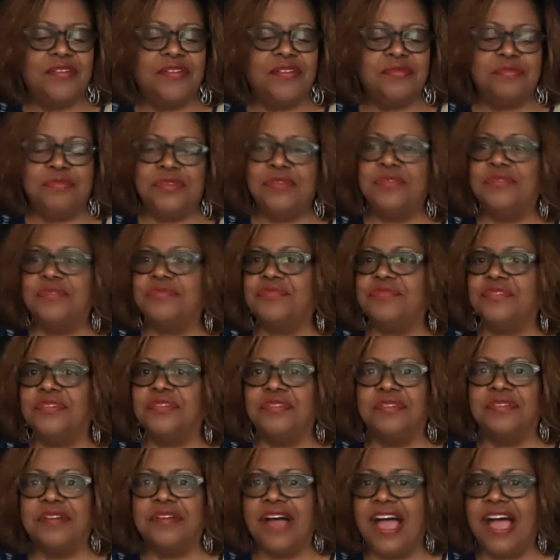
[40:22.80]

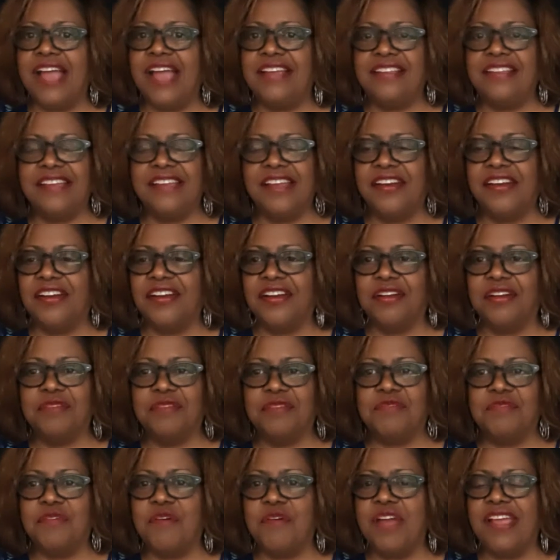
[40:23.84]
beautiful high tenor
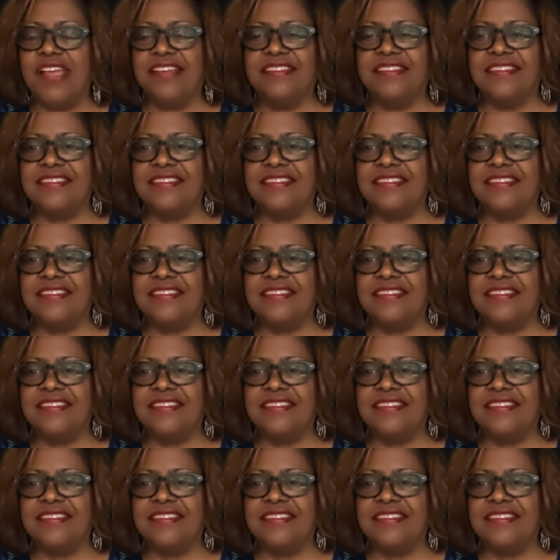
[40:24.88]
voice,